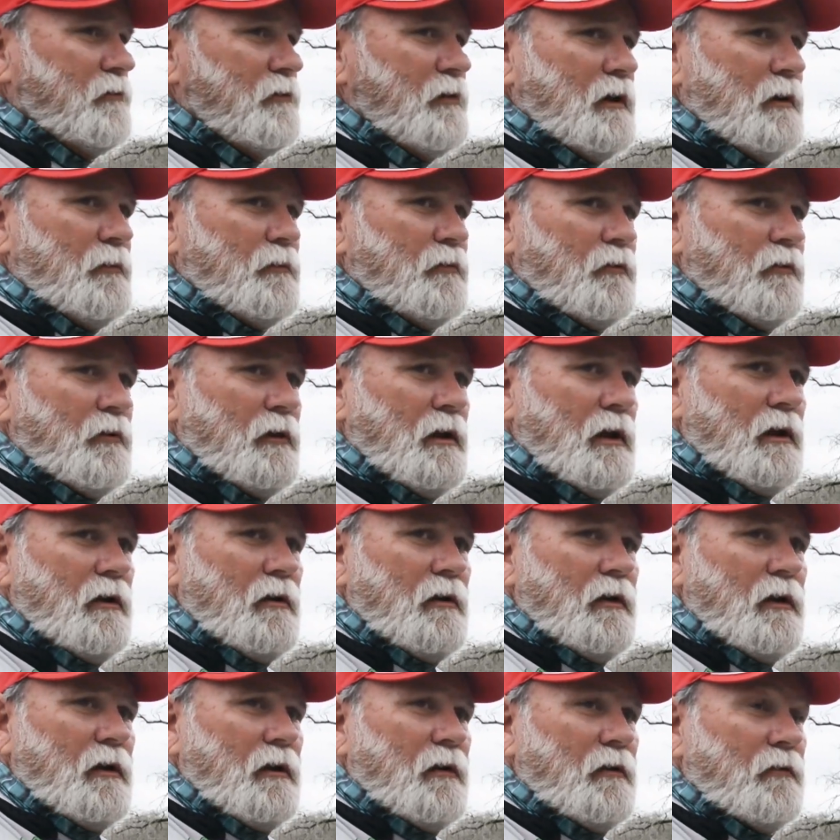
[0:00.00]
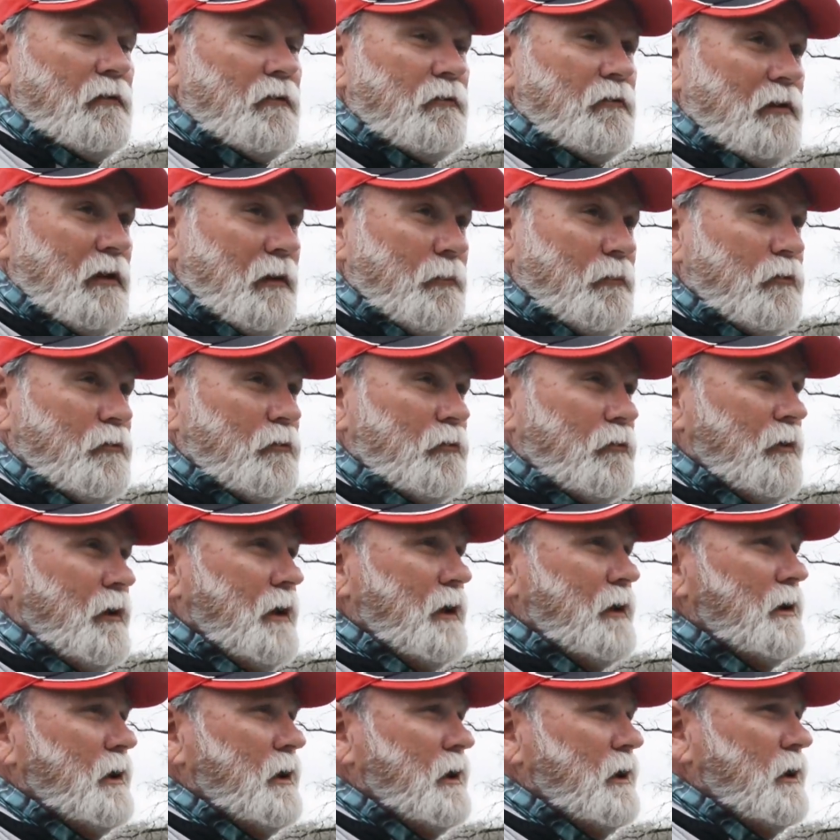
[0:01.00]
temperature
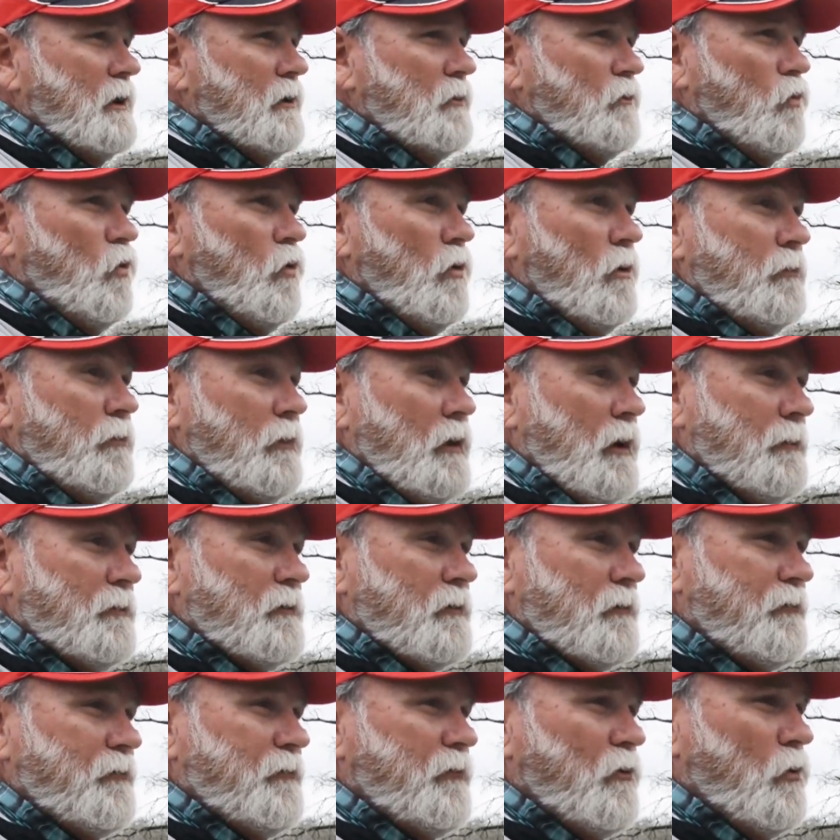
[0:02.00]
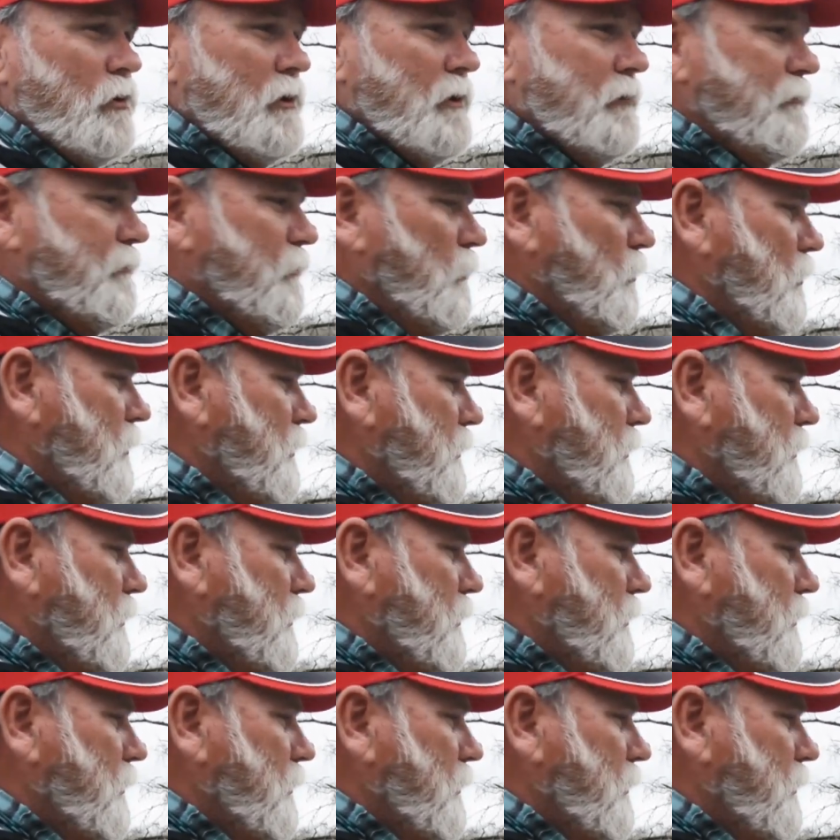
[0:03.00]
that day had warmed up to 44